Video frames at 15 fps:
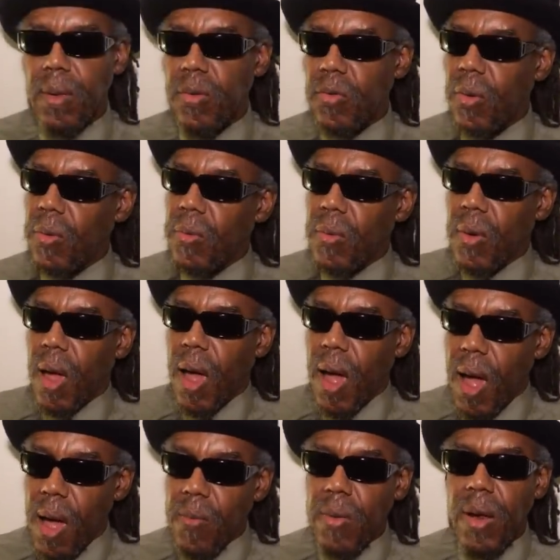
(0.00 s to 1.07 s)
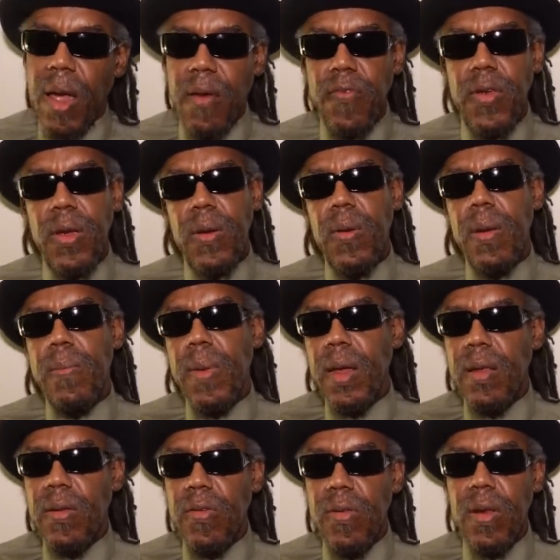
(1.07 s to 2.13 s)
So I would have to go and
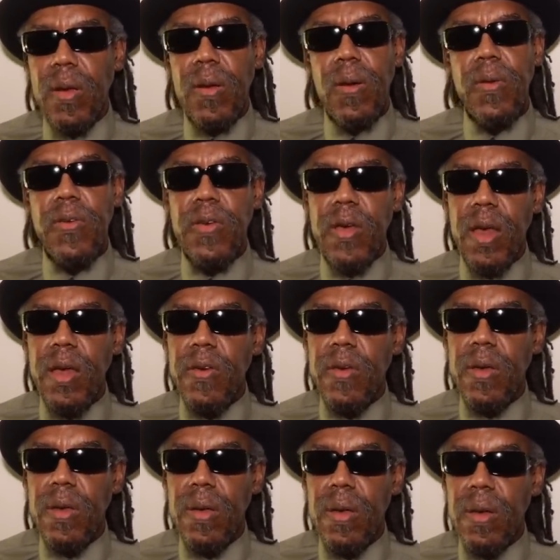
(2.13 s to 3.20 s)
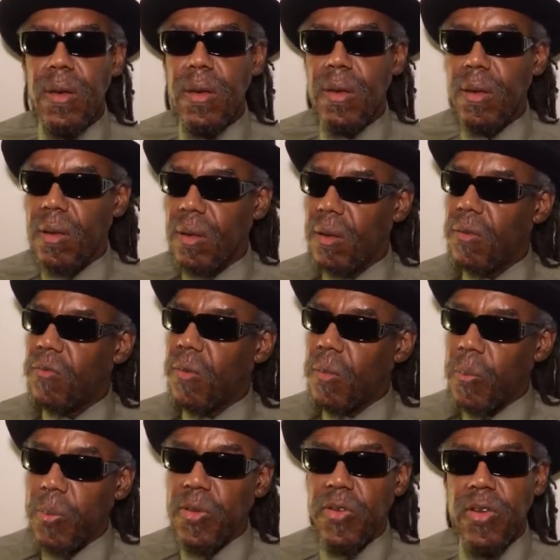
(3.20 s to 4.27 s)
make this negotiation from
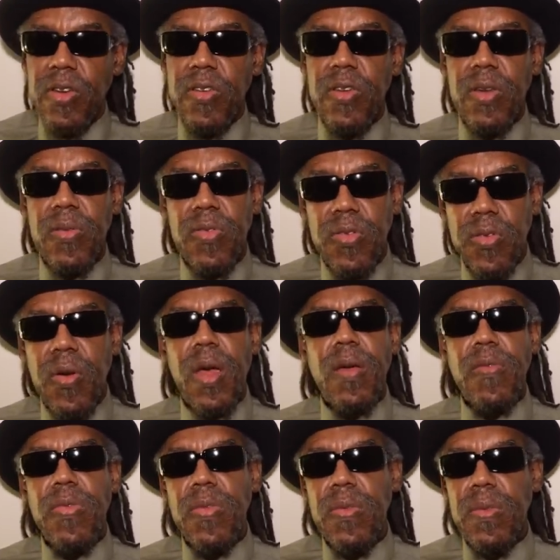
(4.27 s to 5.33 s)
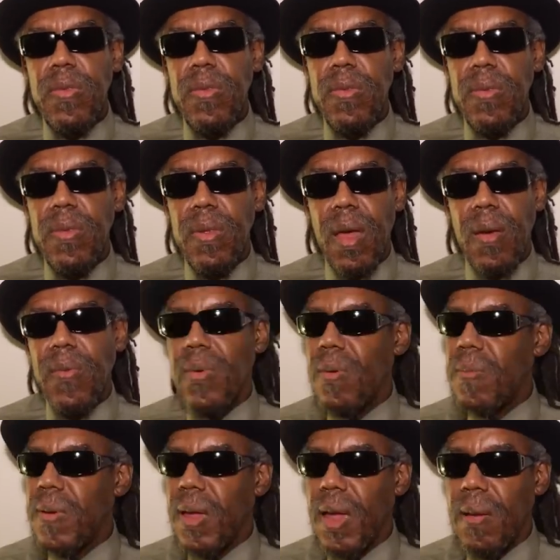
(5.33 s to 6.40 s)
a position of strength. I
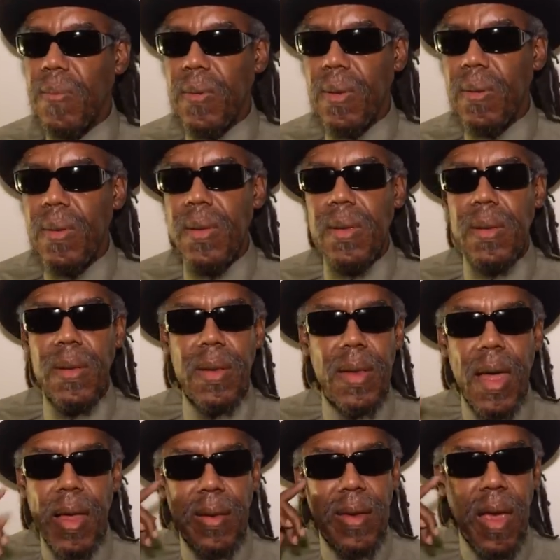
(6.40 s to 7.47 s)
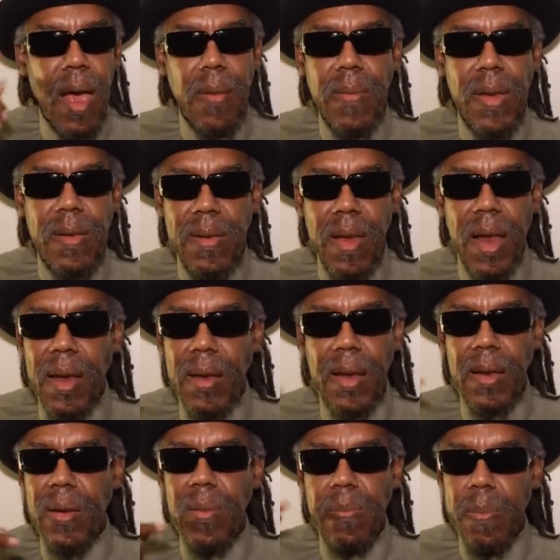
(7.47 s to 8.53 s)
wouldn't be able to, not y'all mentality,
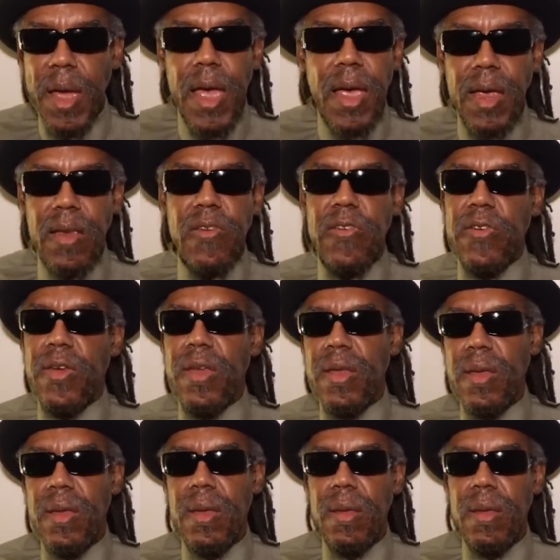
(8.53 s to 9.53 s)
ain't no begging shit.